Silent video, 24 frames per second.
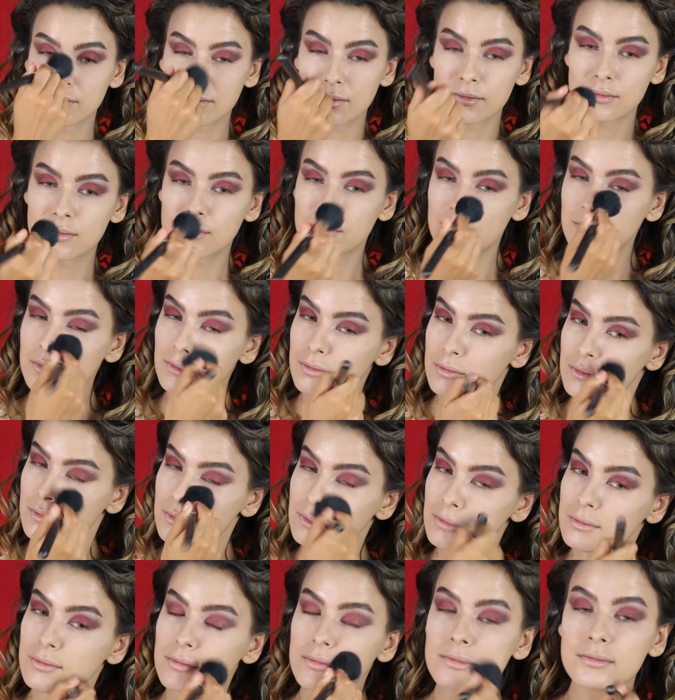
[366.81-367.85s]
I'm looking a
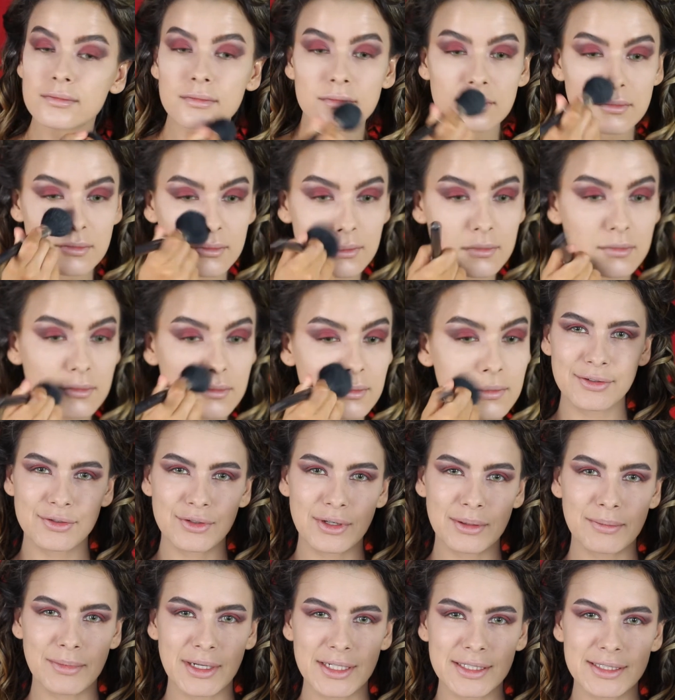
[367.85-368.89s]
little dry, so I'm gonna
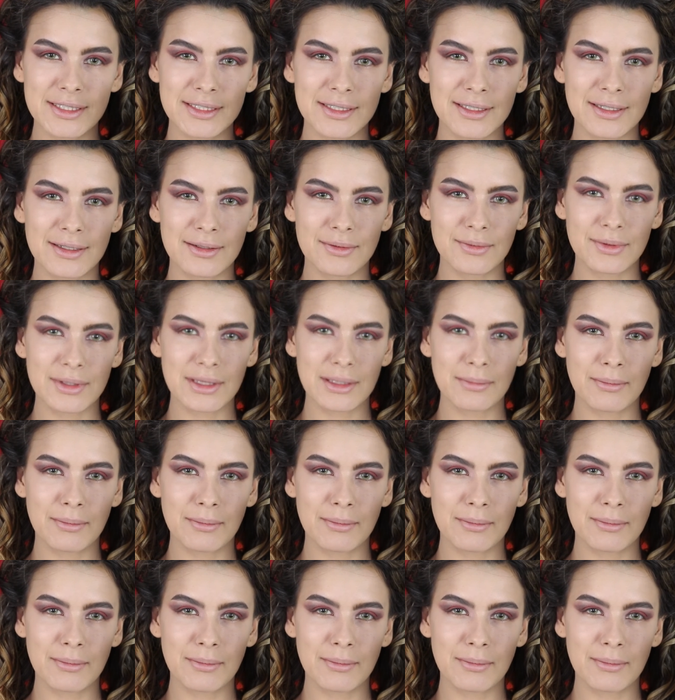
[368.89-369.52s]
hydrate my skin with